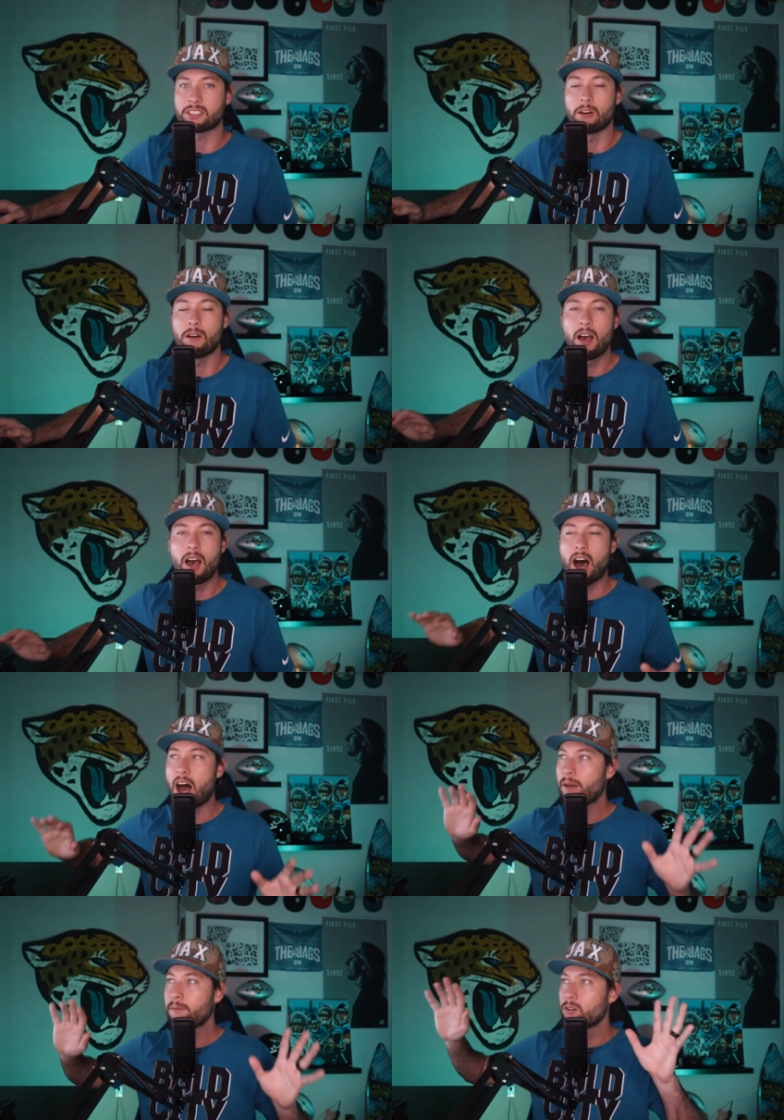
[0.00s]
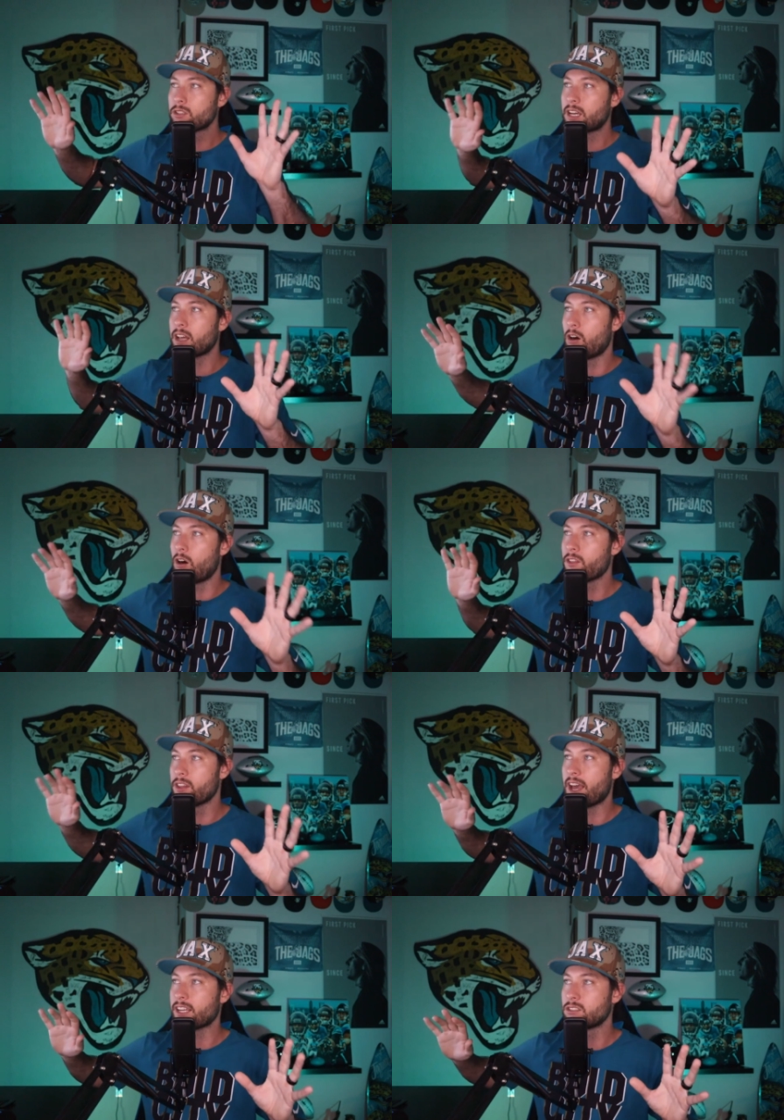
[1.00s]
So I'm going to kind of all
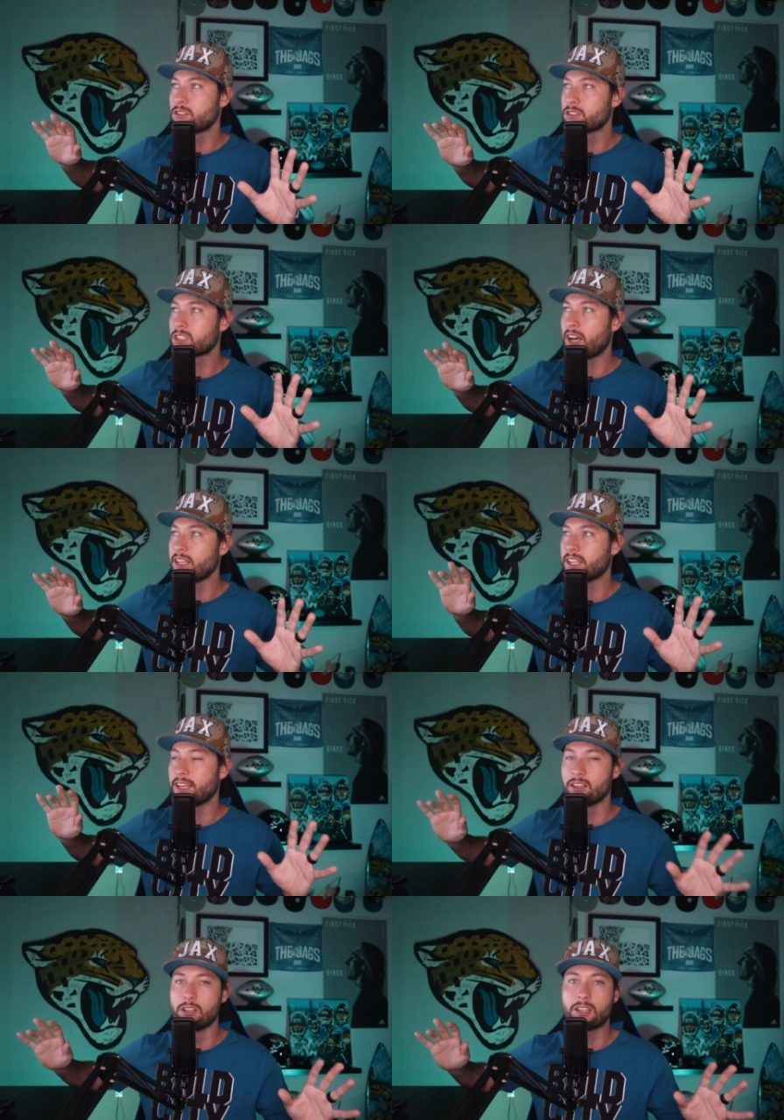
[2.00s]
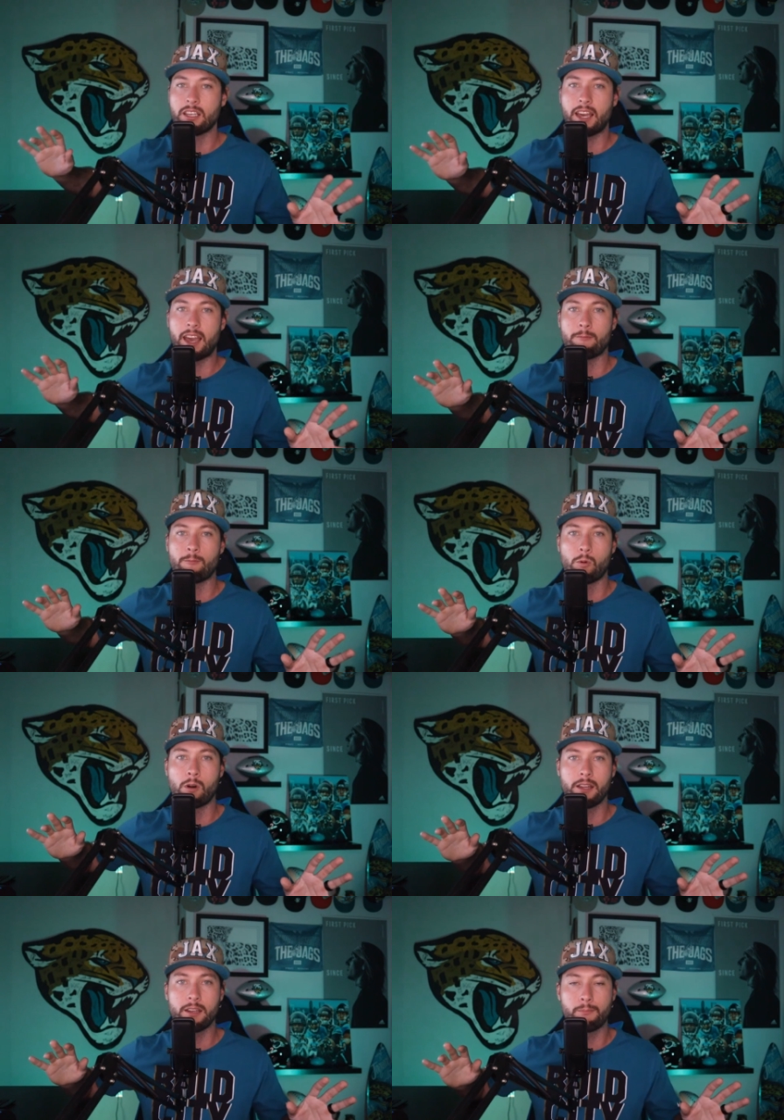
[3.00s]
the national sites and looking at
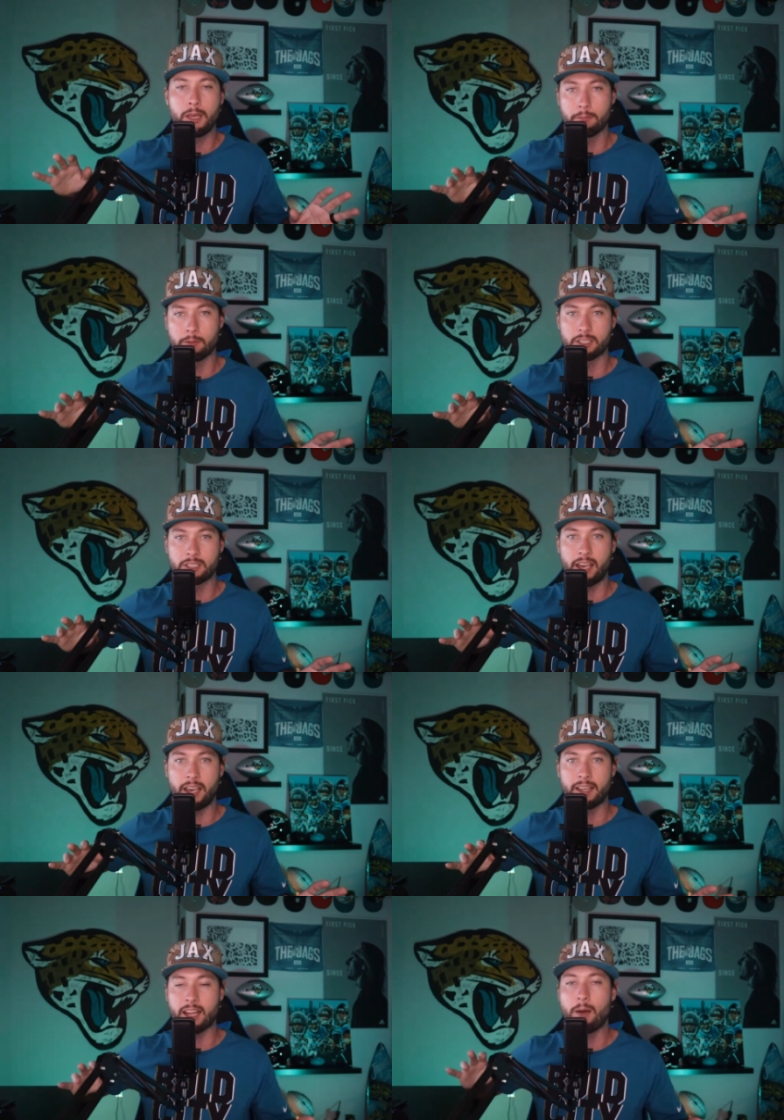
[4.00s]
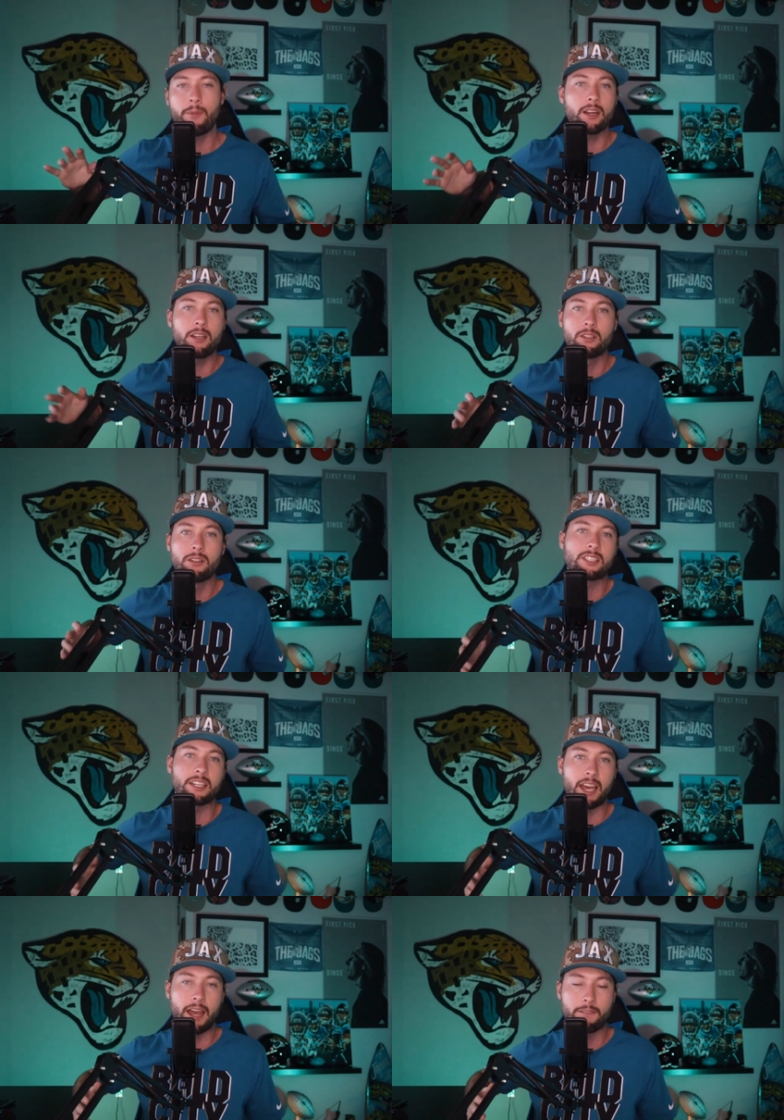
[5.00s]
what people are saying. Now, I'm not going to do
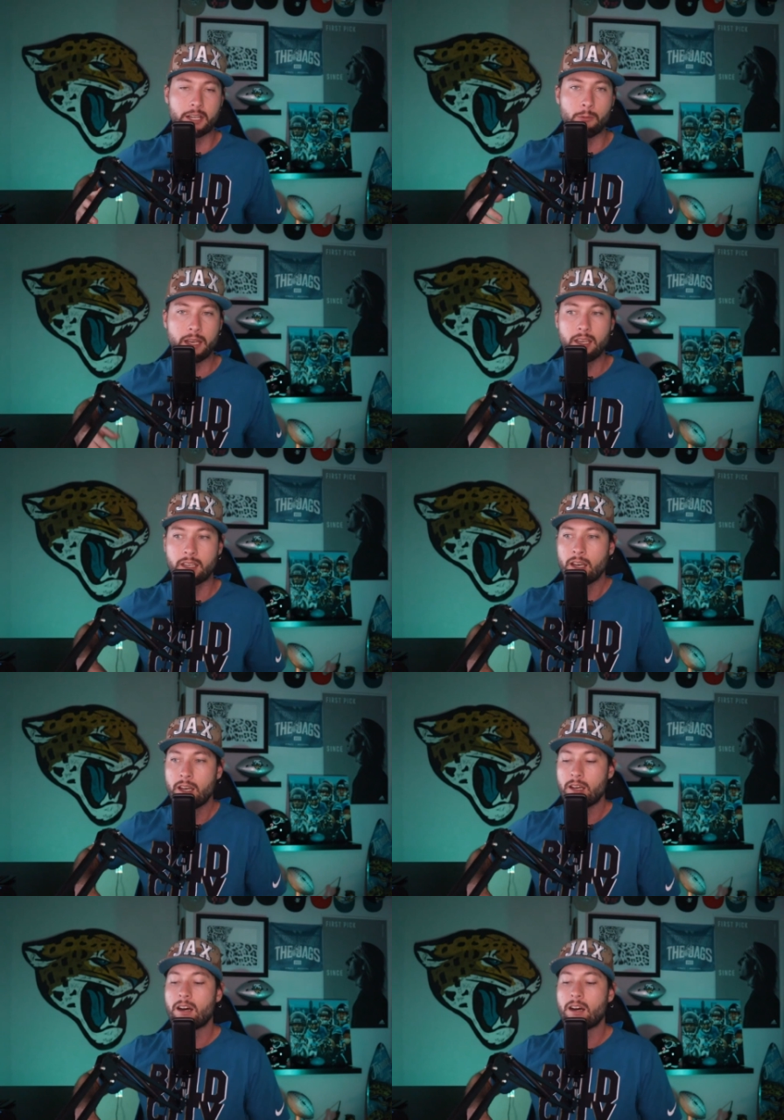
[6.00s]
this like every week